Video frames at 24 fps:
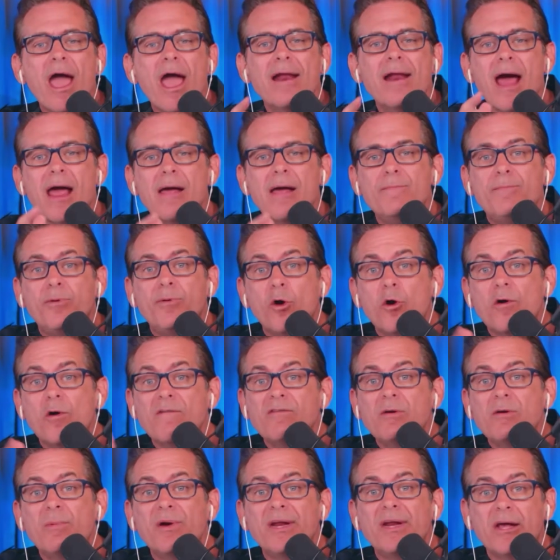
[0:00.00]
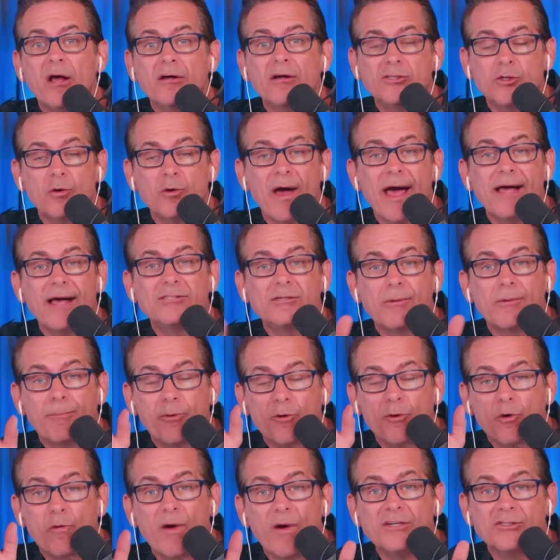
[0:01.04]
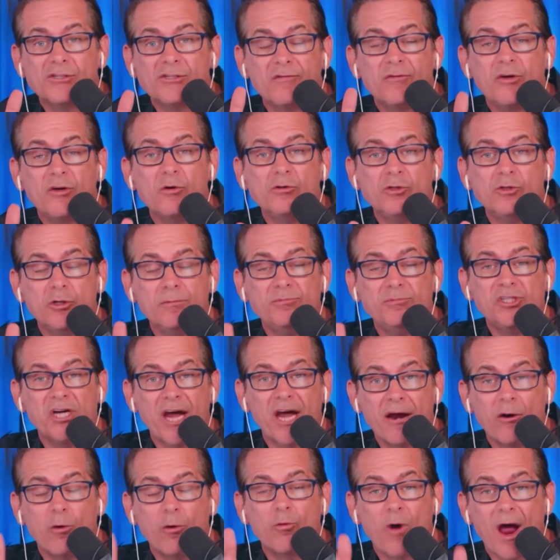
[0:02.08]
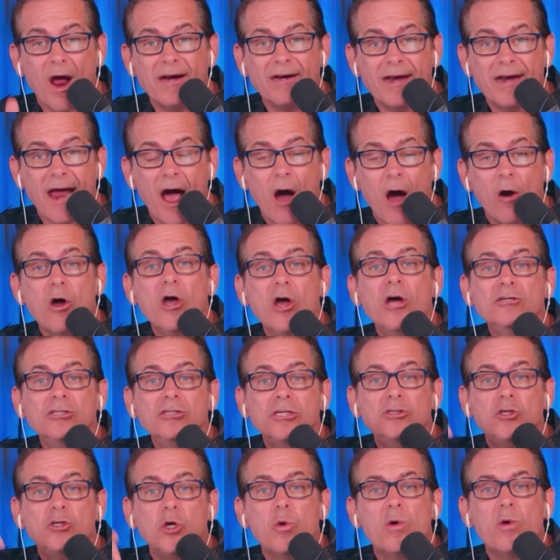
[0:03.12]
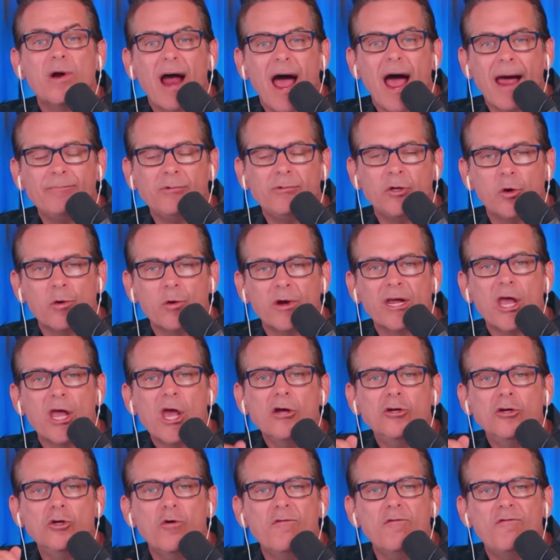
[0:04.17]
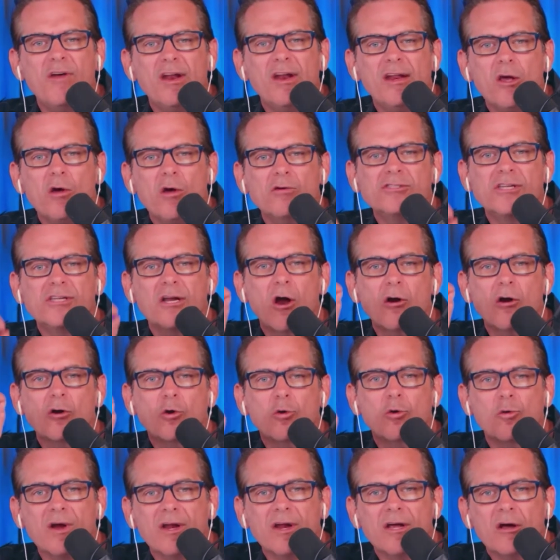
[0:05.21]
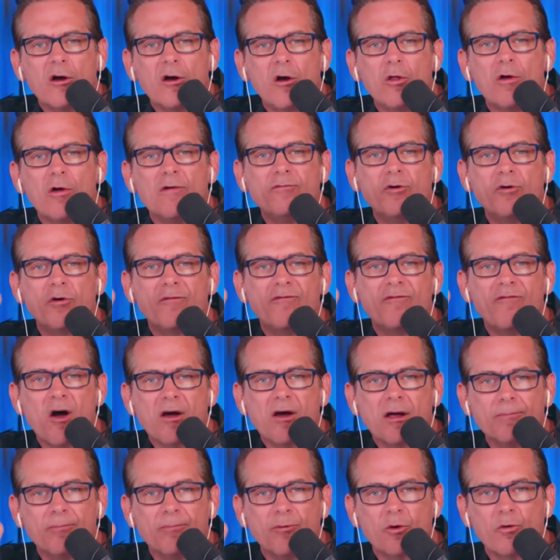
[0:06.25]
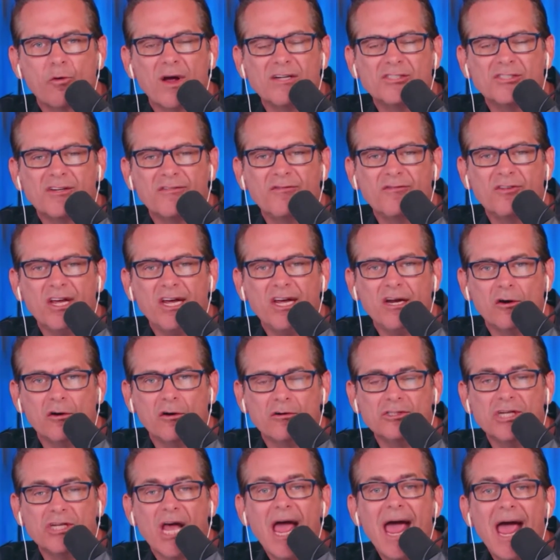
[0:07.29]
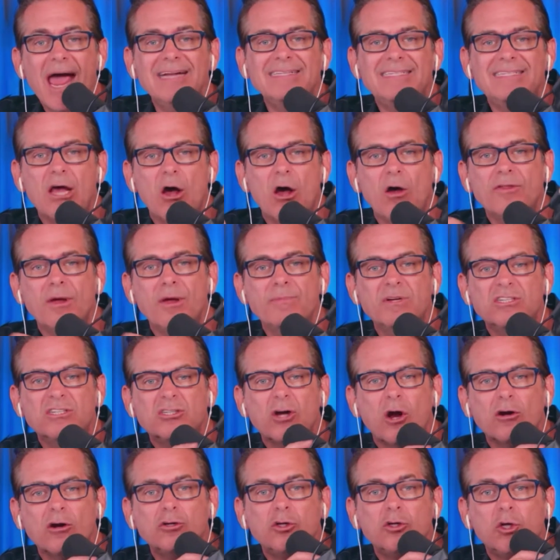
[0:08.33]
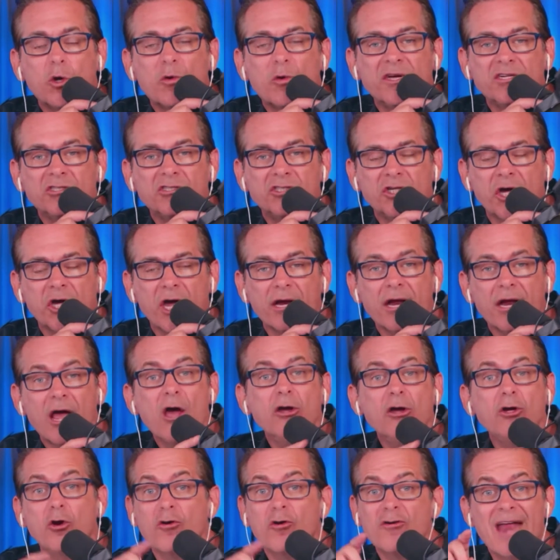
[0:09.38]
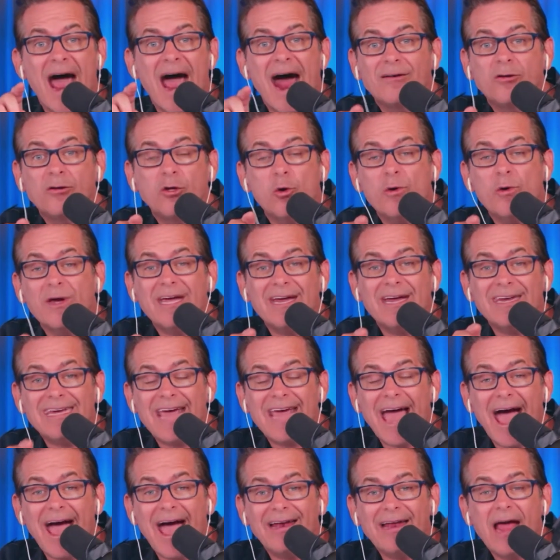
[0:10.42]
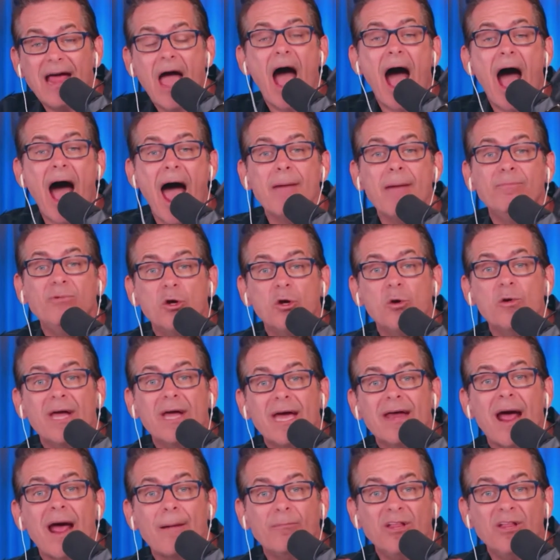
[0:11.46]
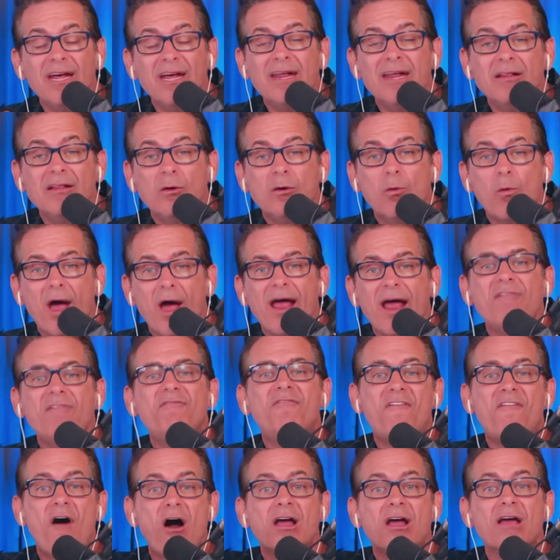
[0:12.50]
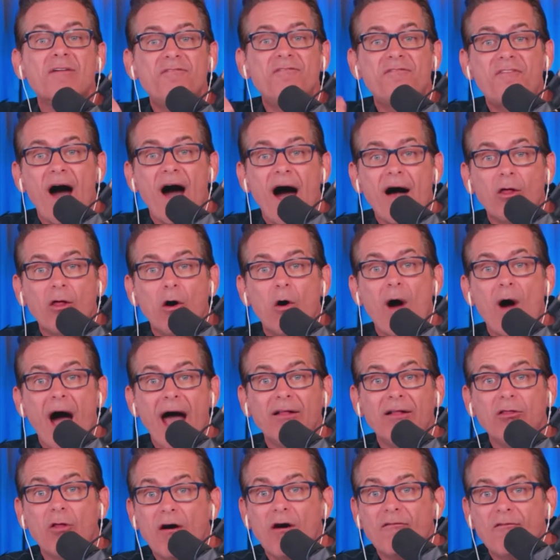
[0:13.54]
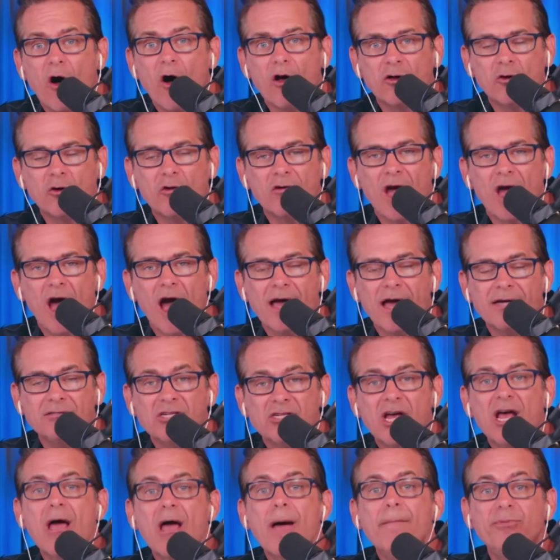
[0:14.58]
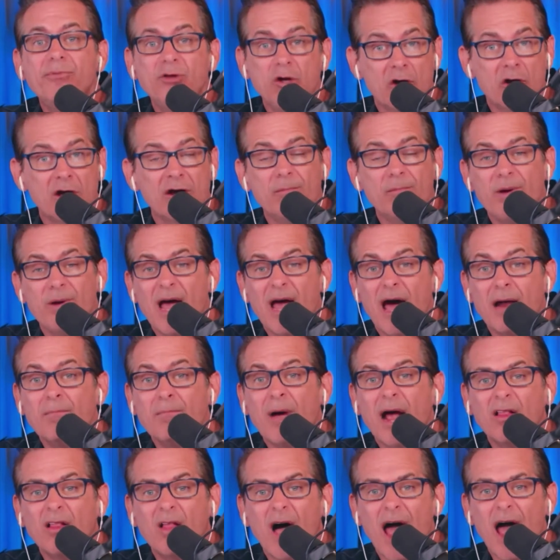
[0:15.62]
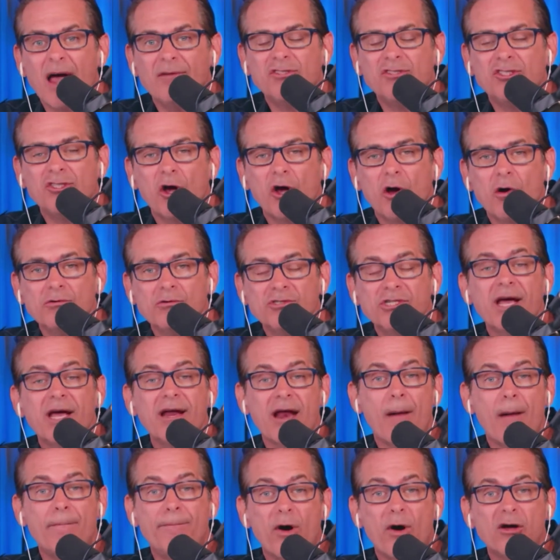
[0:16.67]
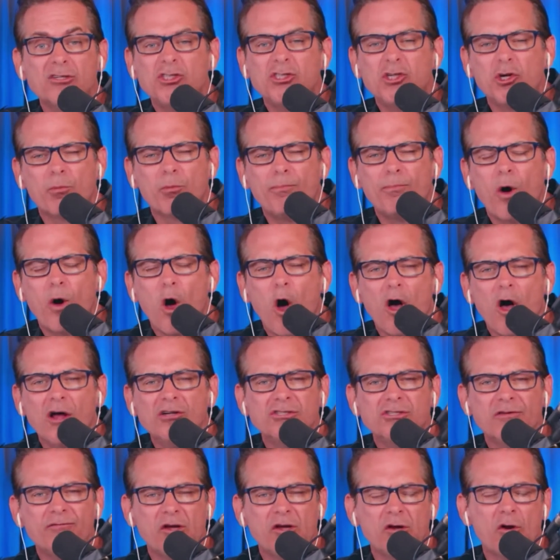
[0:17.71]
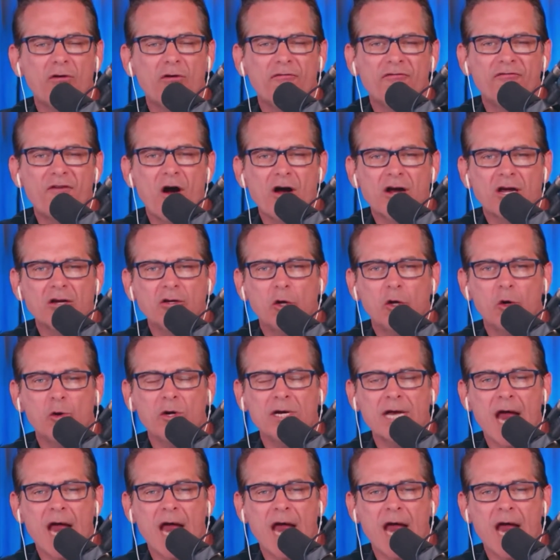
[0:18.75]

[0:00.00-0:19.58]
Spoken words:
And I implore everybody else who has a progressive YouTube channel right now to do what I'm doing. Do videos that are critical of your fucking progressive leaders and tell them to start doing shit. You're not doing it yet. I'm doing it. I'm leading the way. Fucking follow. I love all you guys. But you're going to be on my live shows and I'll bust your balls if you don't fucking do